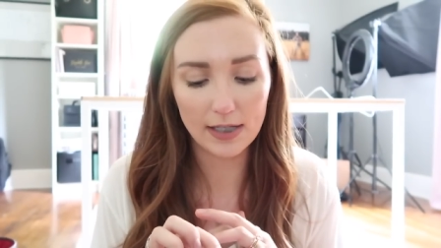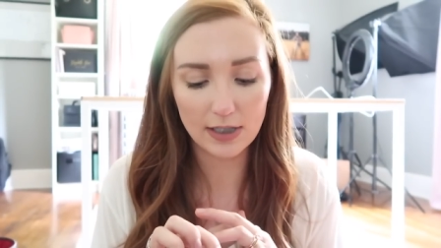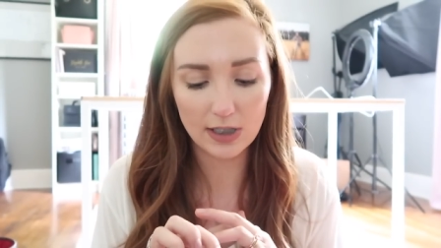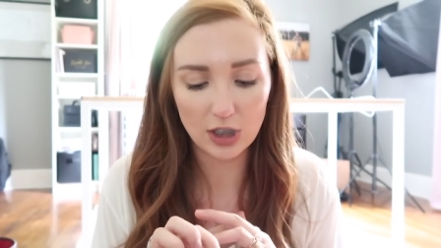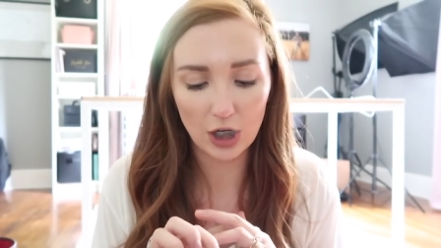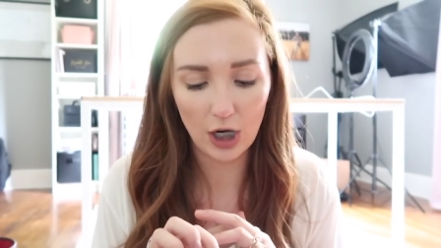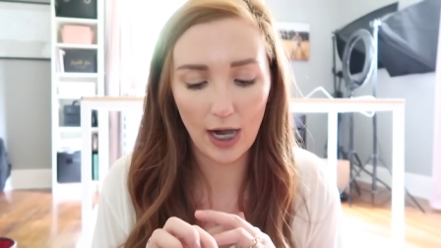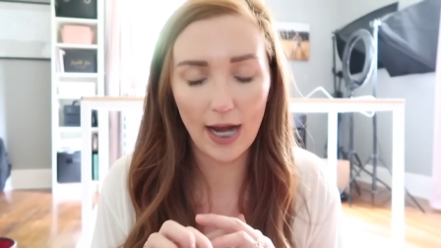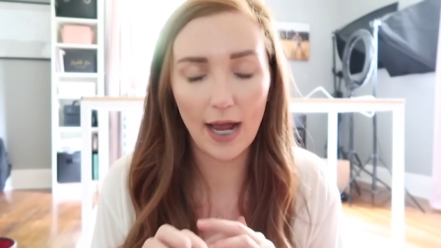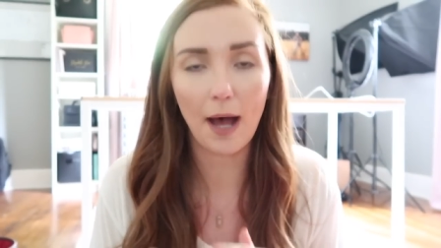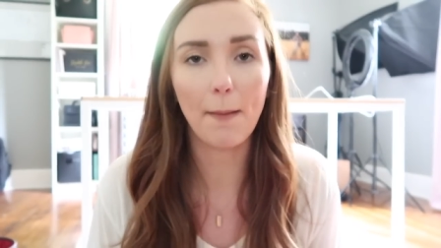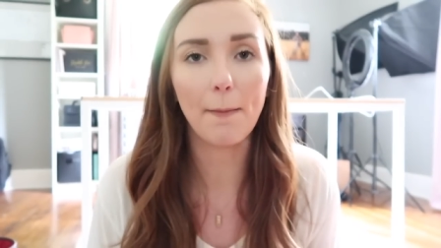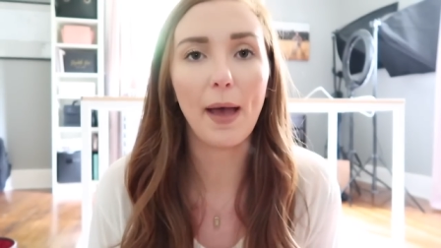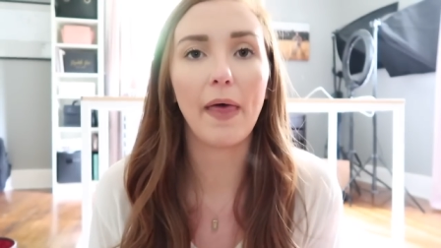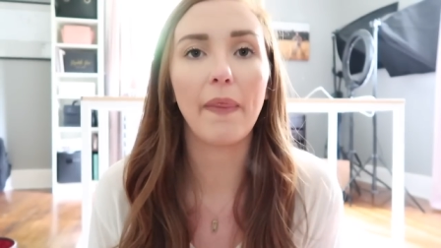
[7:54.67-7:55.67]

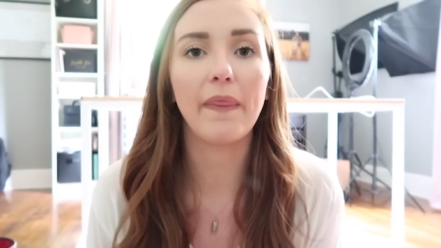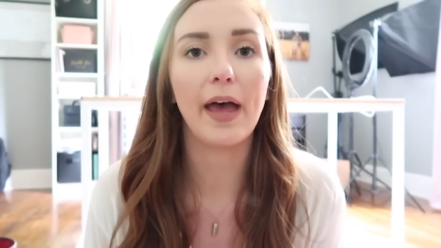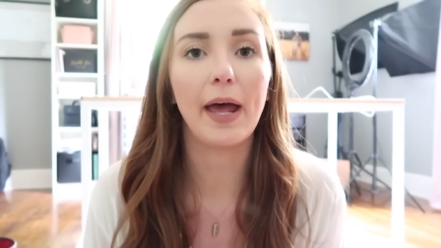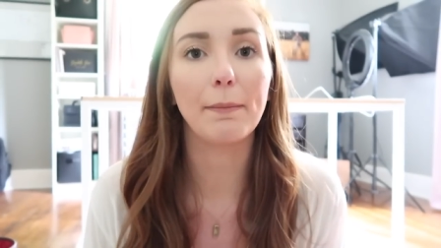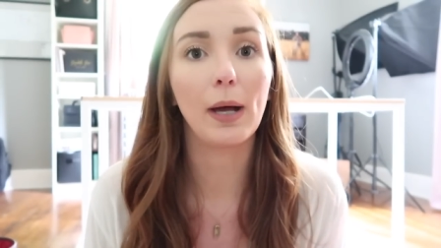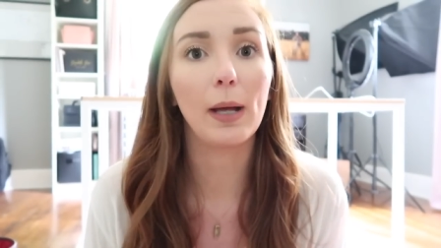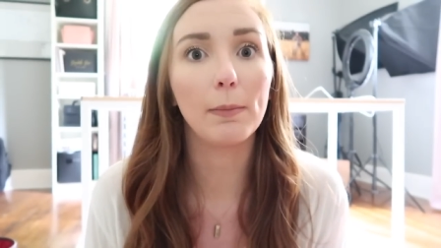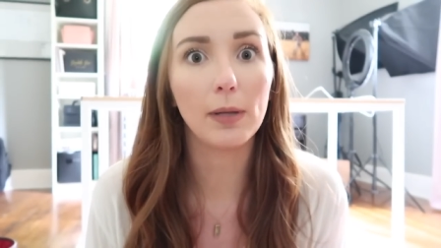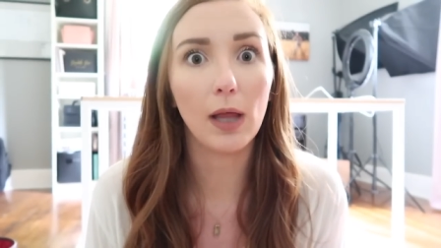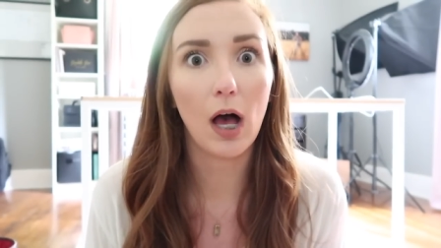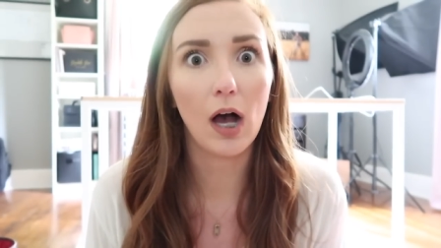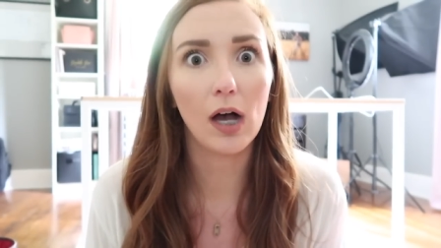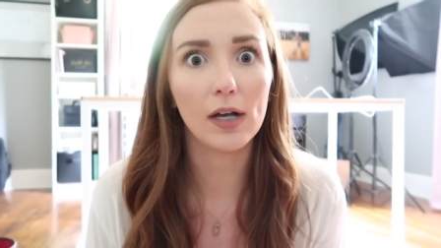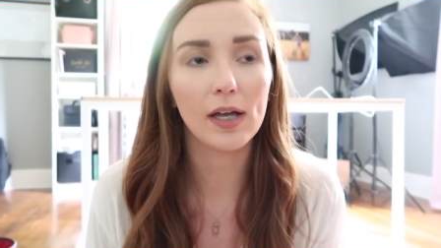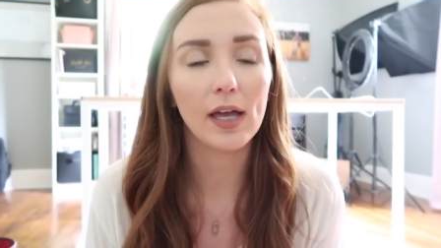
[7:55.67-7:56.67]
Instagram and then my
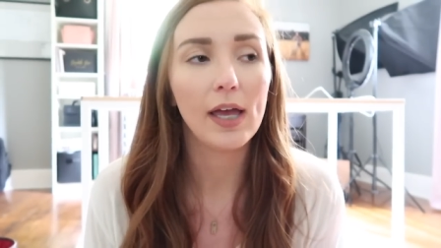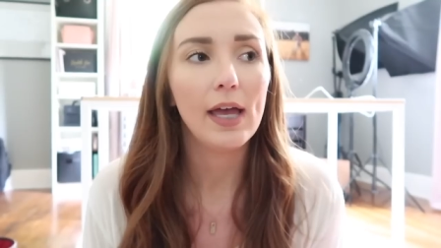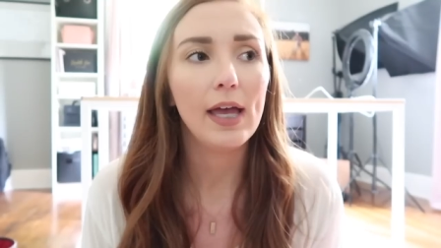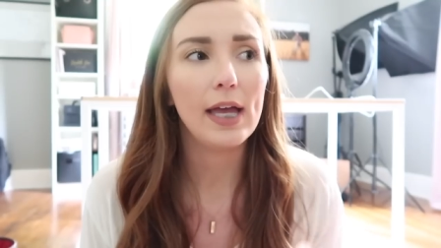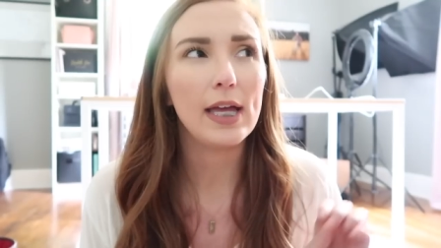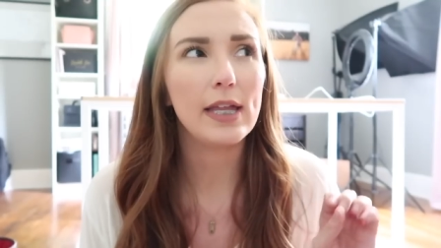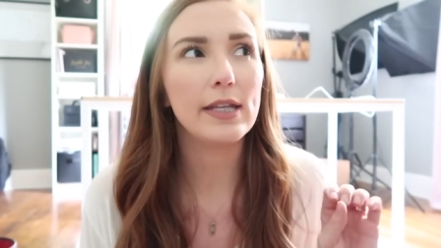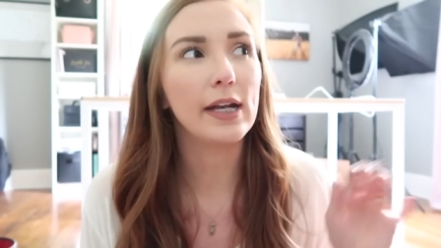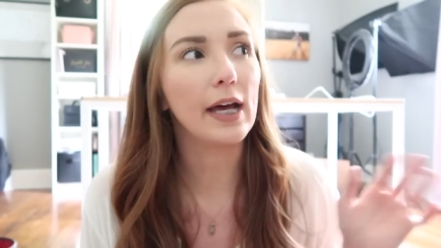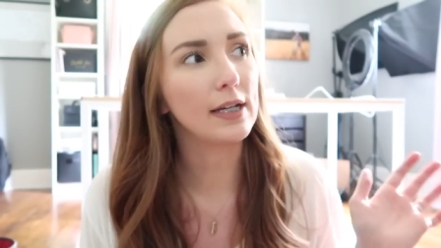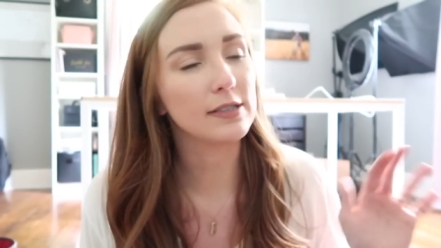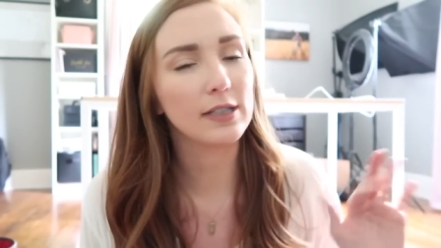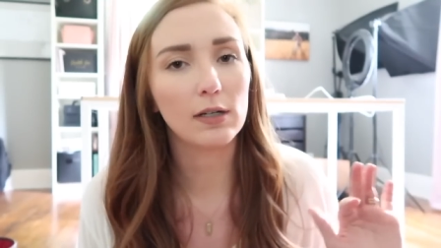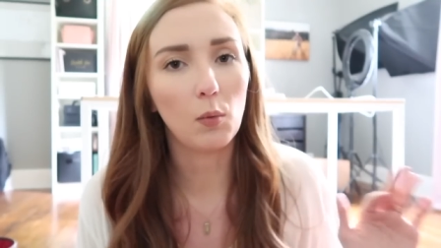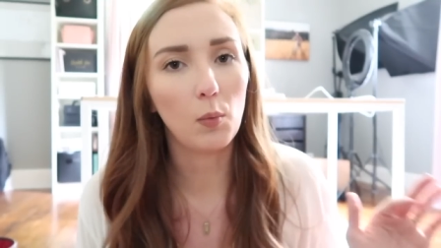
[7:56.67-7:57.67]
blog in the
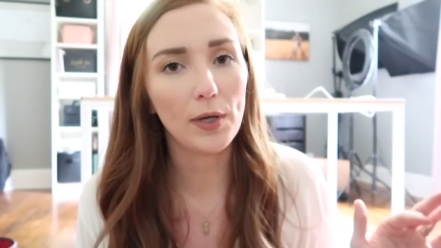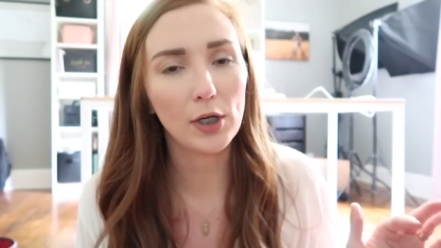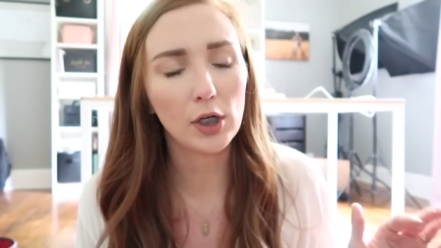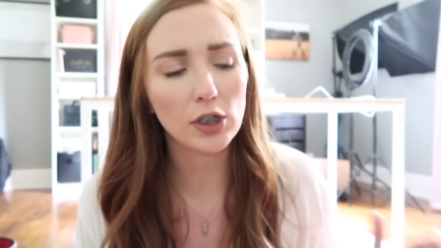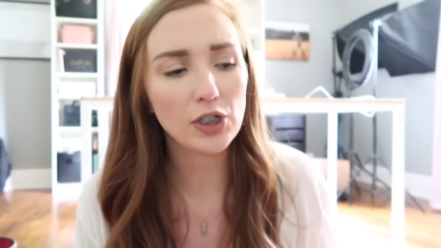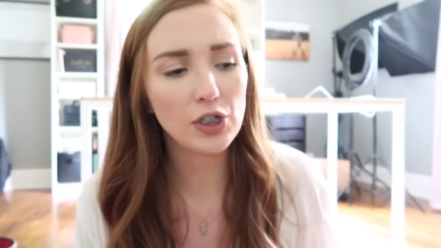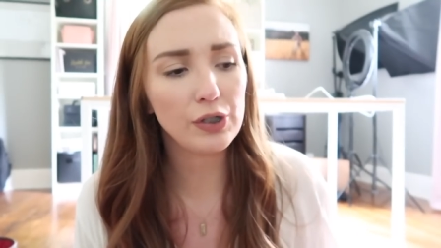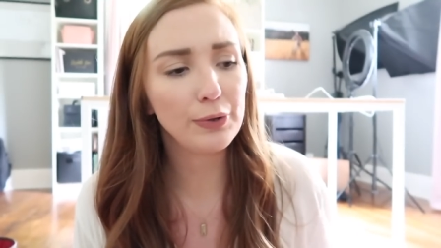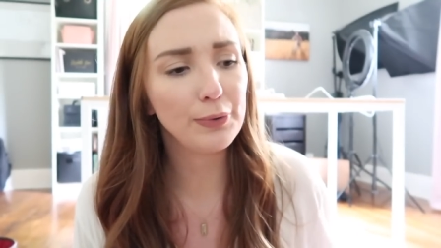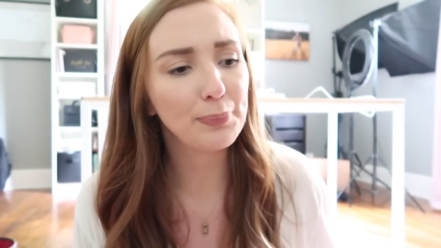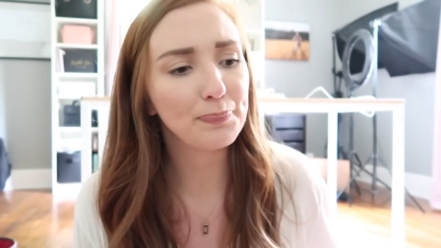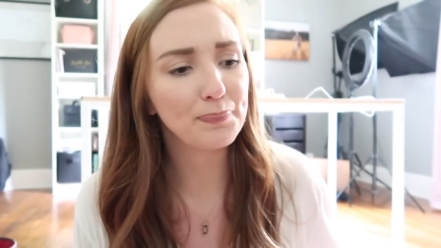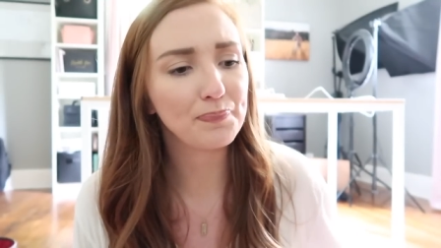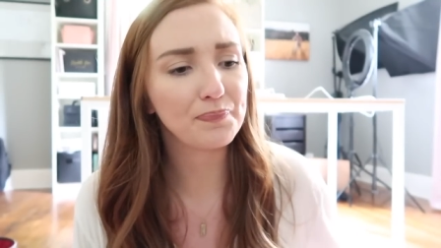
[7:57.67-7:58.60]
next like week or two.